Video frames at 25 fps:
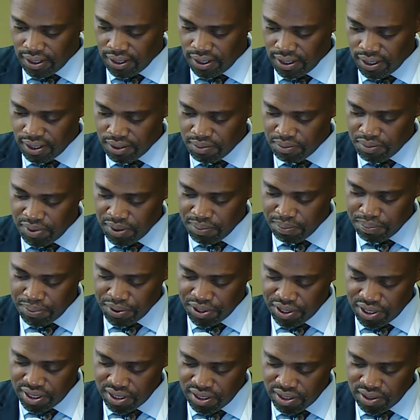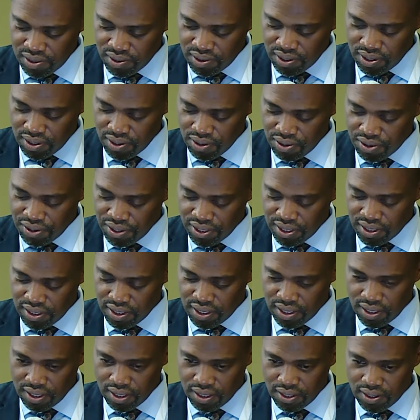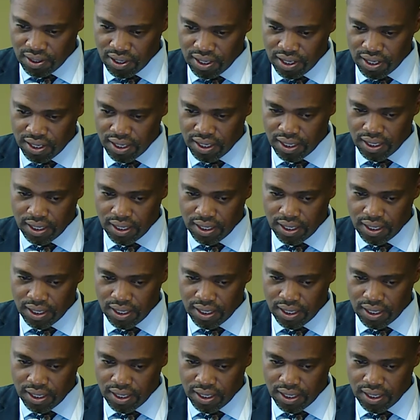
let me press on the correct thing. Okay,